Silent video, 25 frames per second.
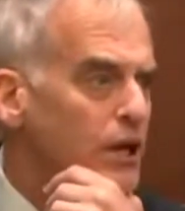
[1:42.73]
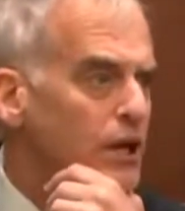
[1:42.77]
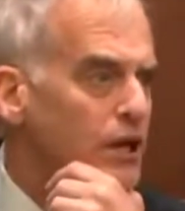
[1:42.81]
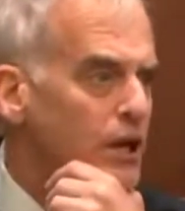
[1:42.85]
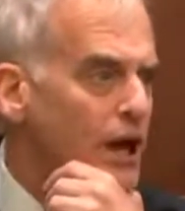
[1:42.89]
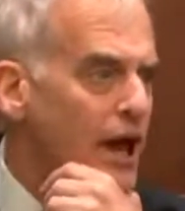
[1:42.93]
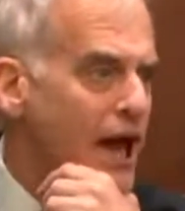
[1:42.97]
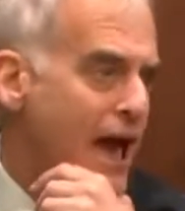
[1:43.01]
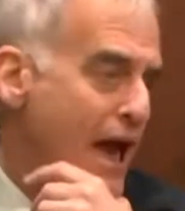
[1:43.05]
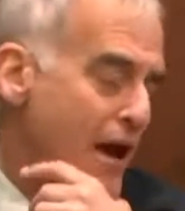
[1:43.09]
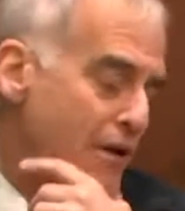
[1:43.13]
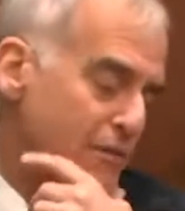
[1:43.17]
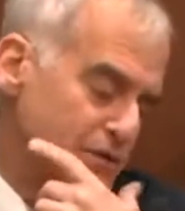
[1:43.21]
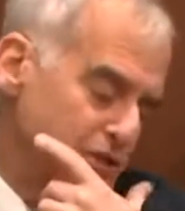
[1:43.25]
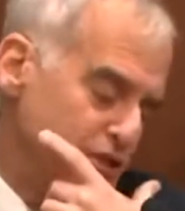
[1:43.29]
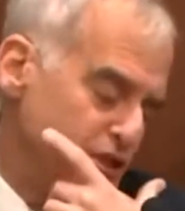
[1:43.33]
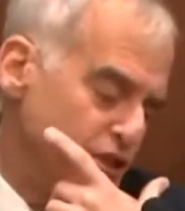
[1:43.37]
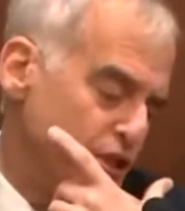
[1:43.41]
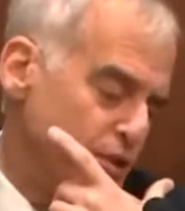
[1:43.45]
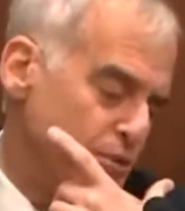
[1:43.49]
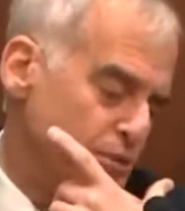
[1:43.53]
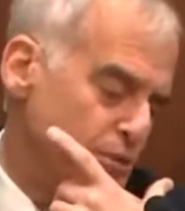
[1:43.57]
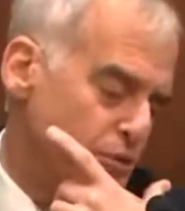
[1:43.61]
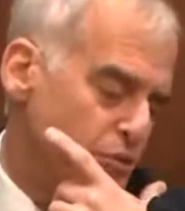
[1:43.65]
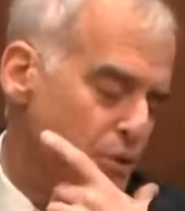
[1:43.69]
How I've seen
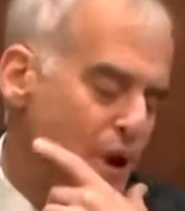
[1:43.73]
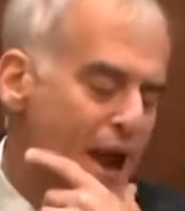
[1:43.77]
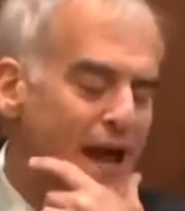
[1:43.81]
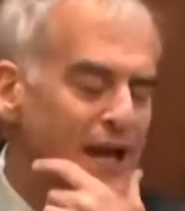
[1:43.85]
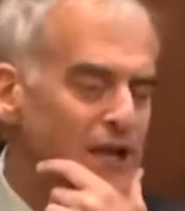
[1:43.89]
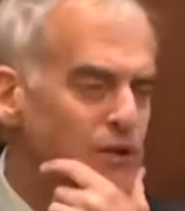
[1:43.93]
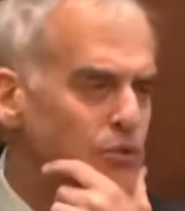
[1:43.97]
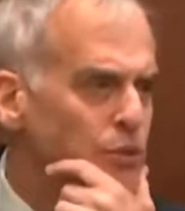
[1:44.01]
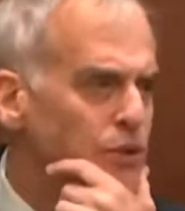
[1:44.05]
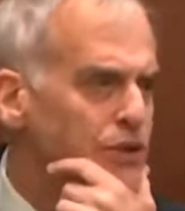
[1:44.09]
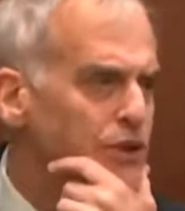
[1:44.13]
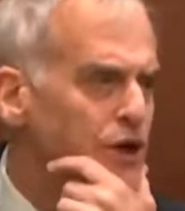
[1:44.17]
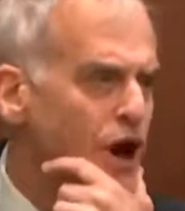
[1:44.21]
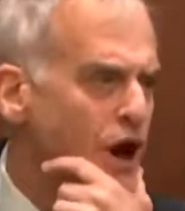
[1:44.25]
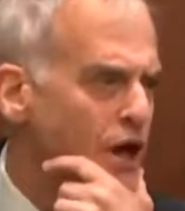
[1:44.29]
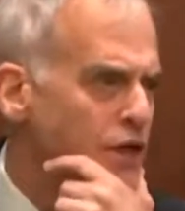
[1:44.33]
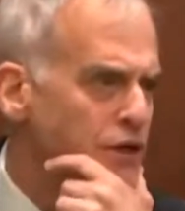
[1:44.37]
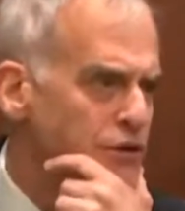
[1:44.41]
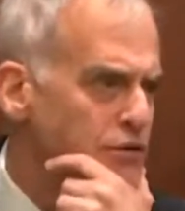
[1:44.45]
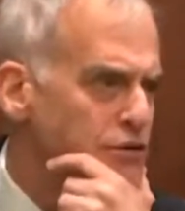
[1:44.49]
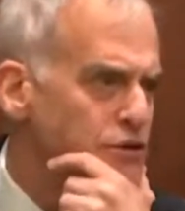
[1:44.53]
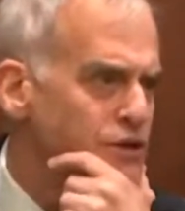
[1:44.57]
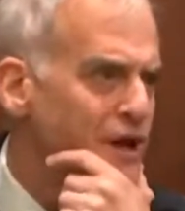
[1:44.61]
him interact with others.